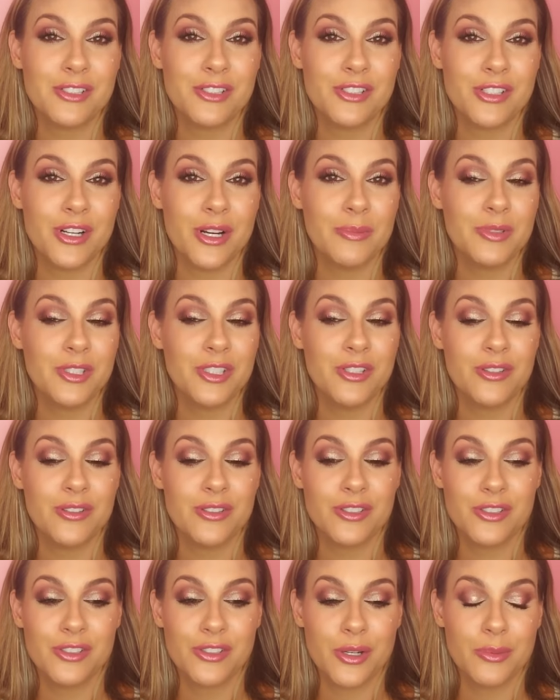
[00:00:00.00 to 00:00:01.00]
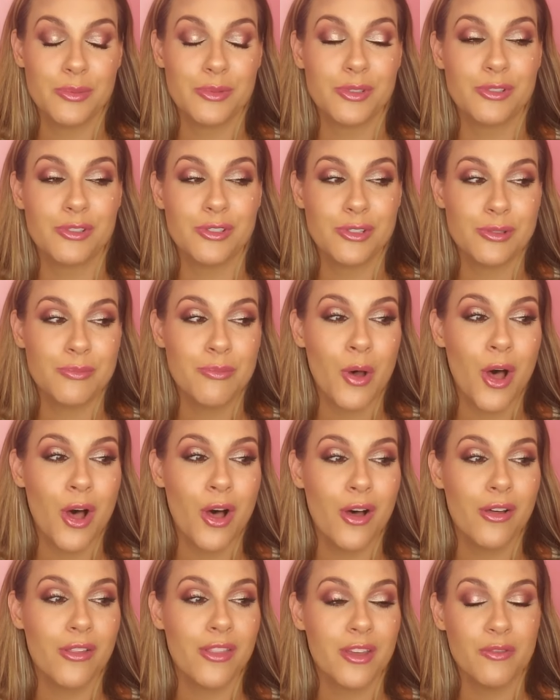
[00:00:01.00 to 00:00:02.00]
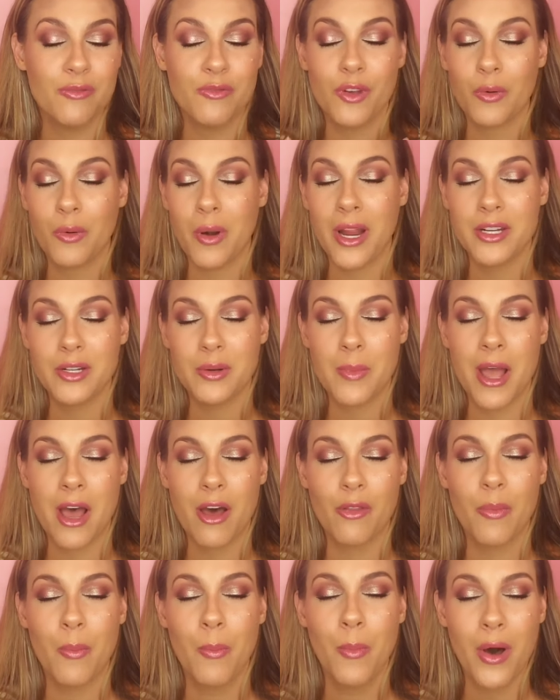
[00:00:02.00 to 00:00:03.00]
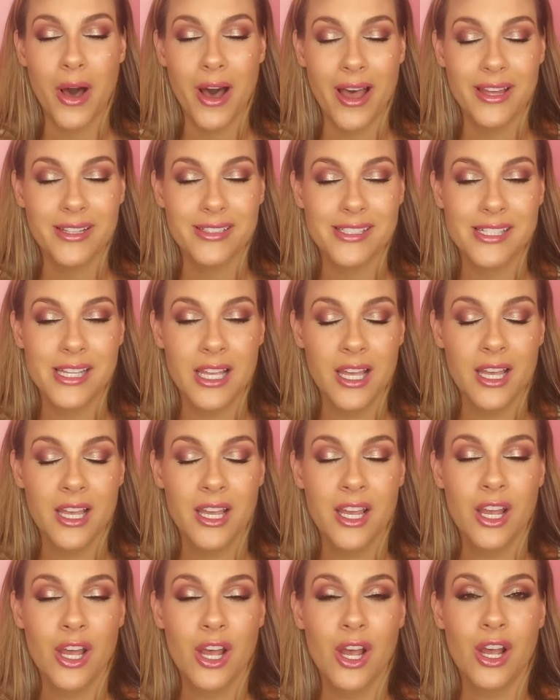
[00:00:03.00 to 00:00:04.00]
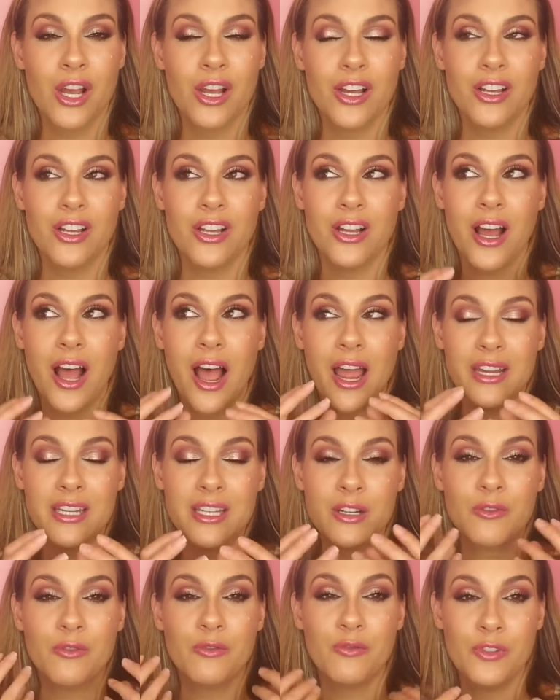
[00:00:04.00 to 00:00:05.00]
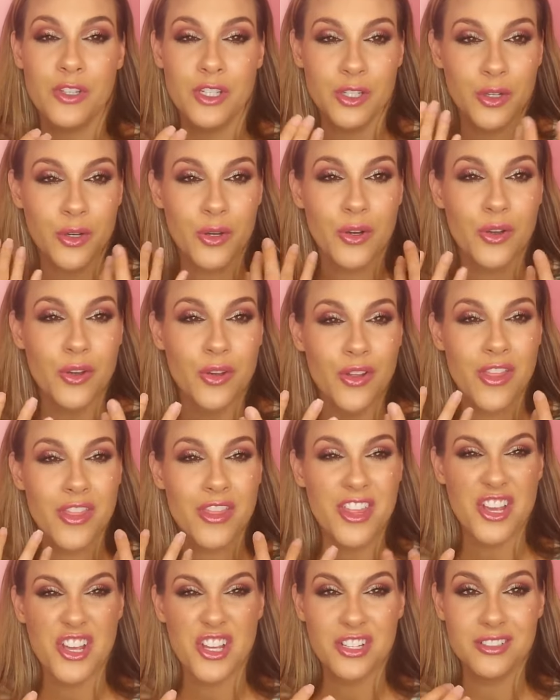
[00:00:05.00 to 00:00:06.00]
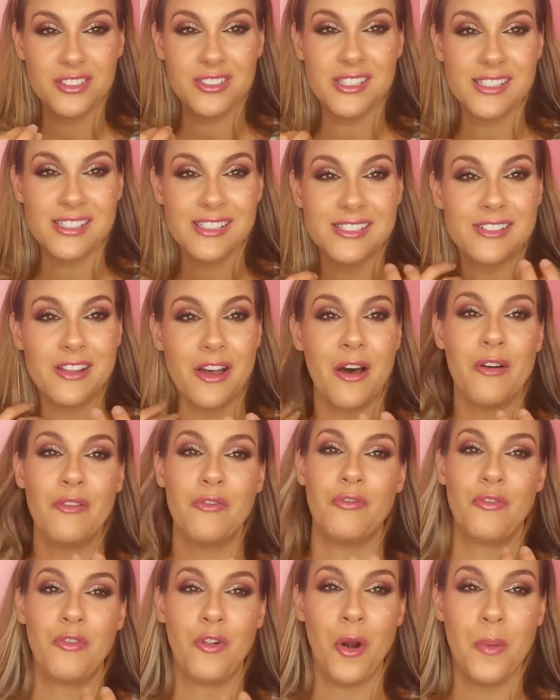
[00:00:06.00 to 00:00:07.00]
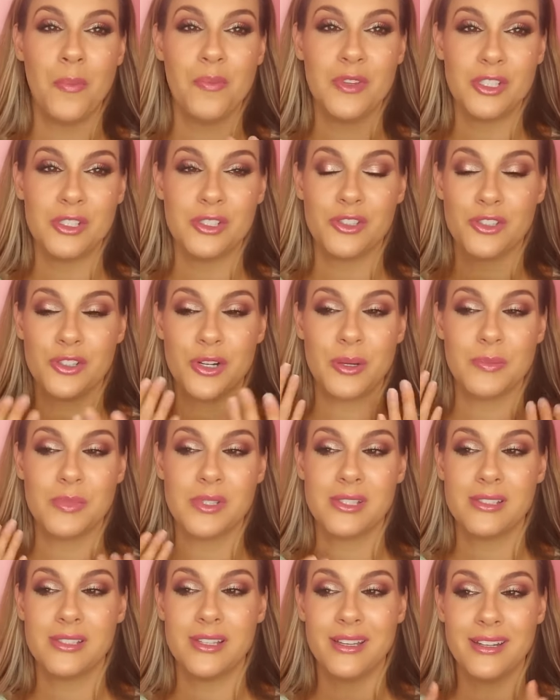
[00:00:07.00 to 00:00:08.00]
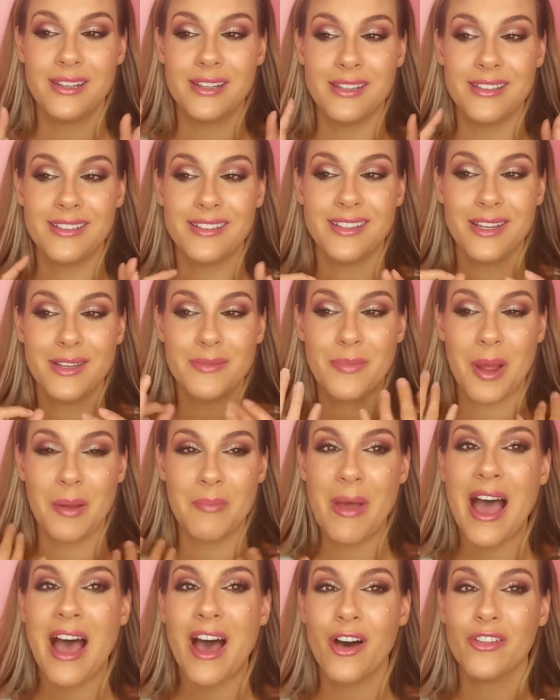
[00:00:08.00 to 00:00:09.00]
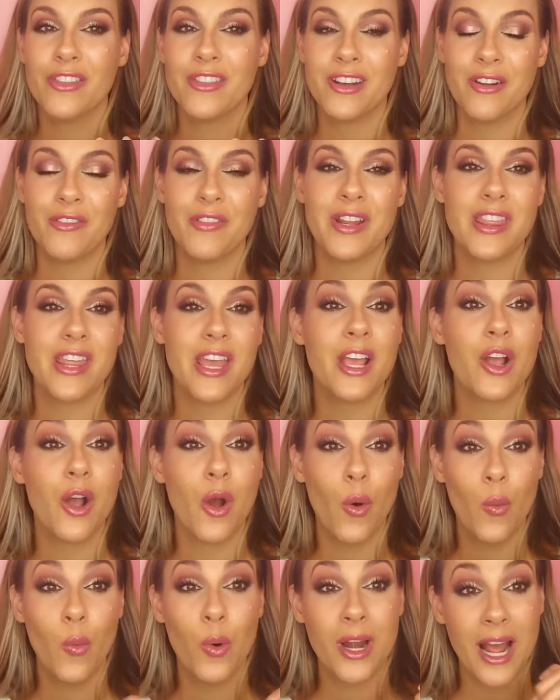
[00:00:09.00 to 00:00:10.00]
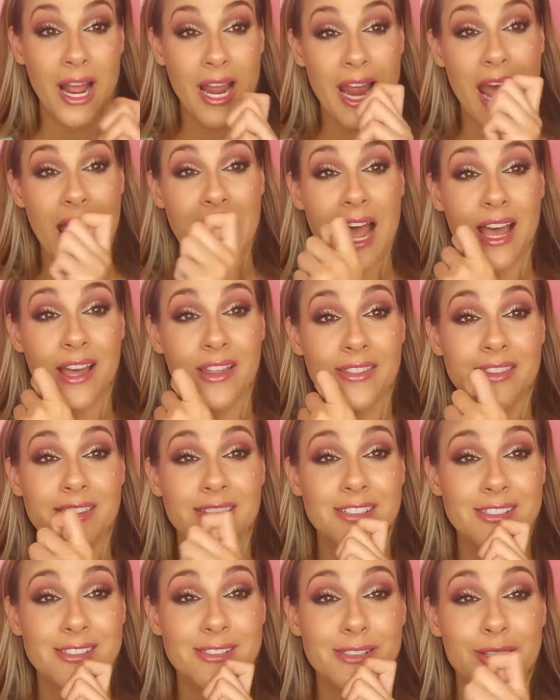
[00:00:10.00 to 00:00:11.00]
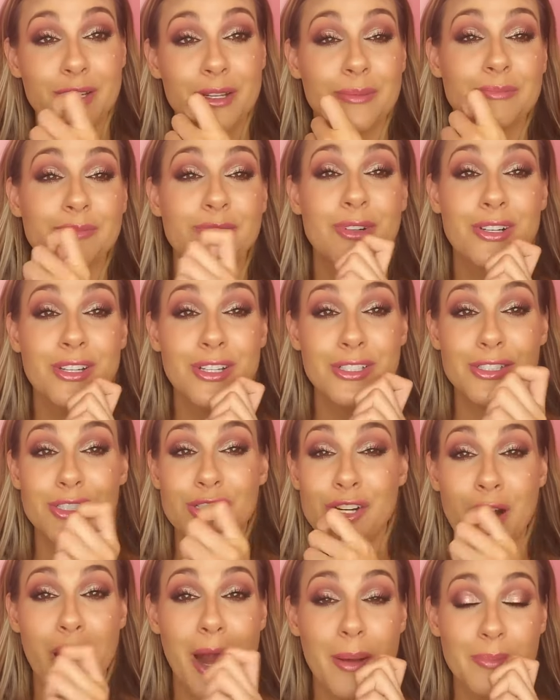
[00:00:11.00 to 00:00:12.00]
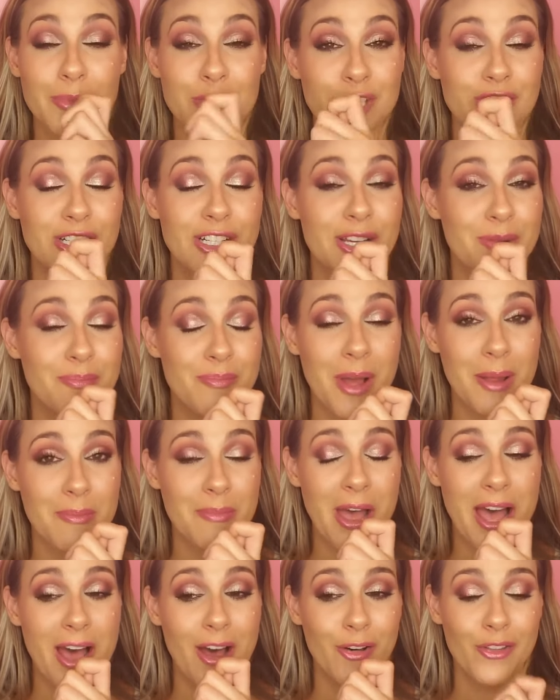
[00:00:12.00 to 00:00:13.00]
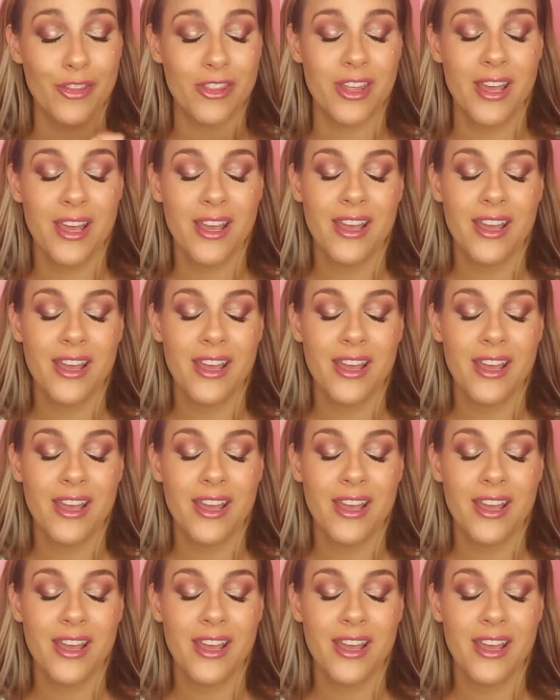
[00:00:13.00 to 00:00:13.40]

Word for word: the strips, you know, the strips are small, they fit right in your mouth, but I can feel the stuff from the strips getting in my mouth and everything. When I had this contraption in my mouth,